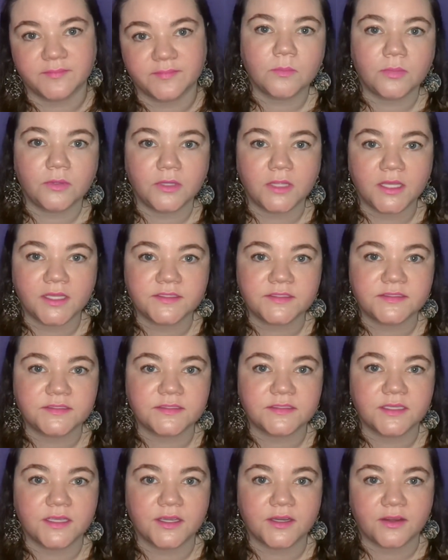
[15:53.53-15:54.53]

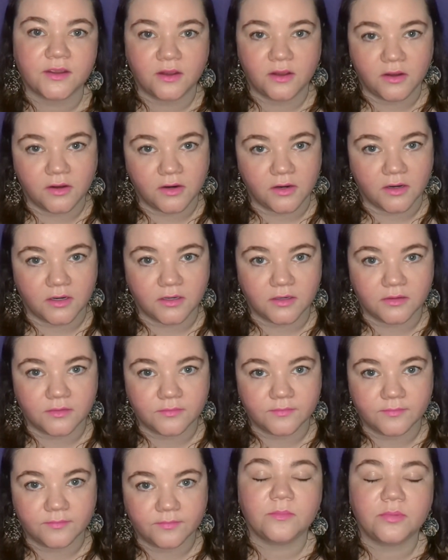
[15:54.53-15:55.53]
plus a car,
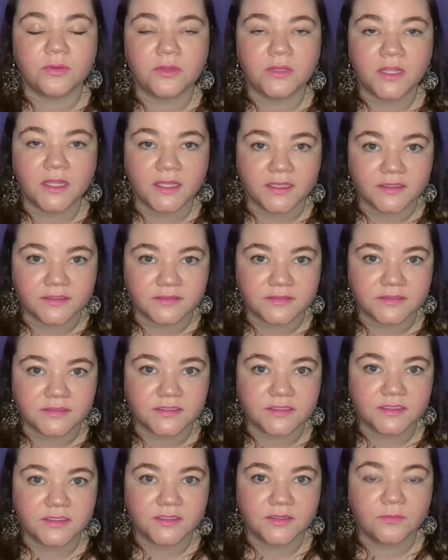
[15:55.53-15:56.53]
plus
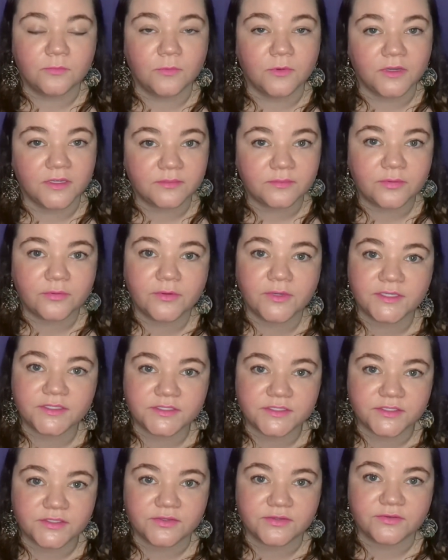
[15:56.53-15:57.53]

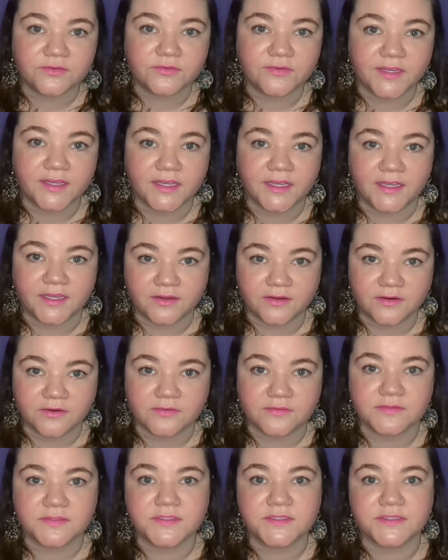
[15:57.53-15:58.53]
1.2
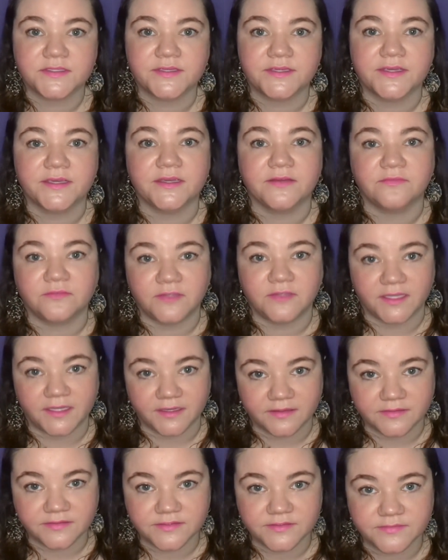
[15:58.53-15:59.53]
acres of
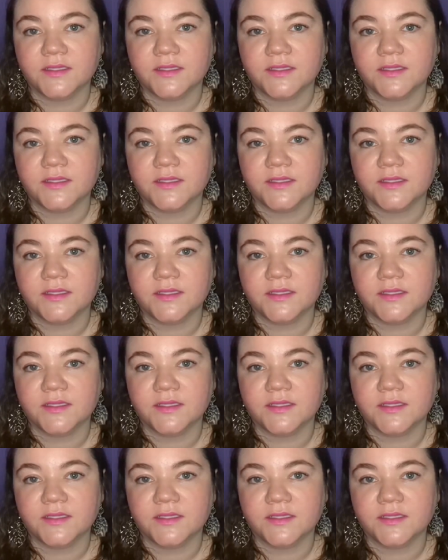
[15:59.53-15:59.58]
land.